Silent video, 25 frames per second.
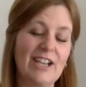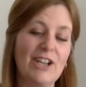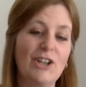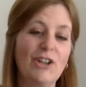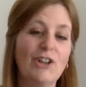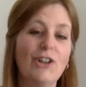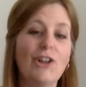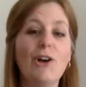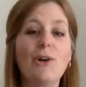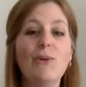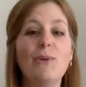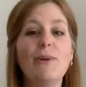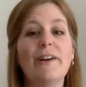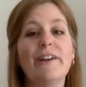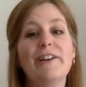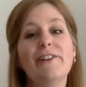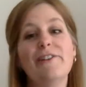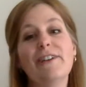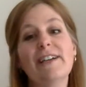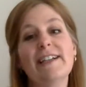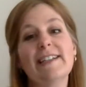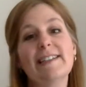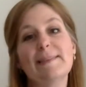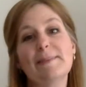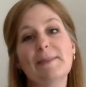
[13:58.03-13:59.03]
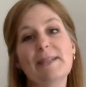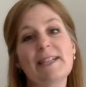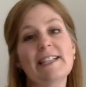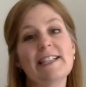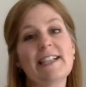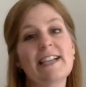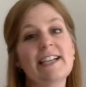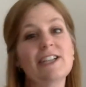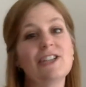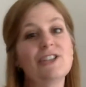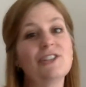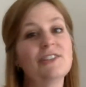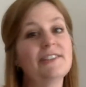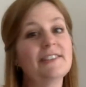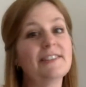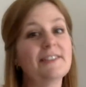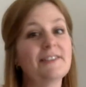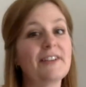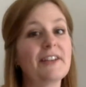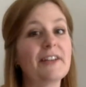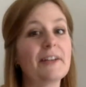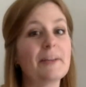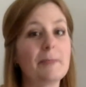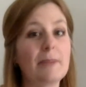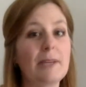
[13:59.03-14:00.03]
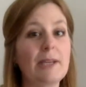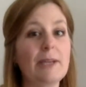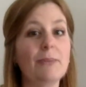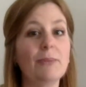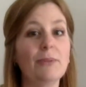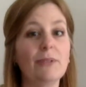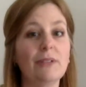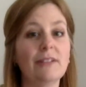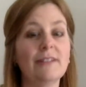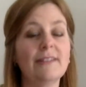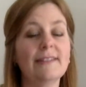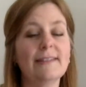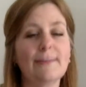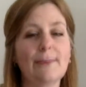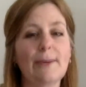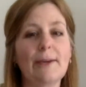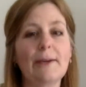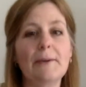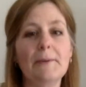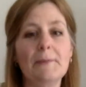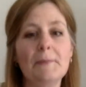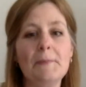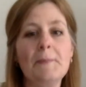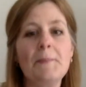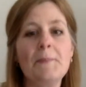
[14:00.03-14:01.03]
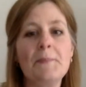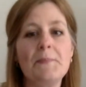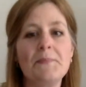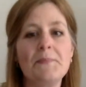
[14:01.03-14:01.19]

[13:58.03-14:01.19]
Lower your expectations of other people as well.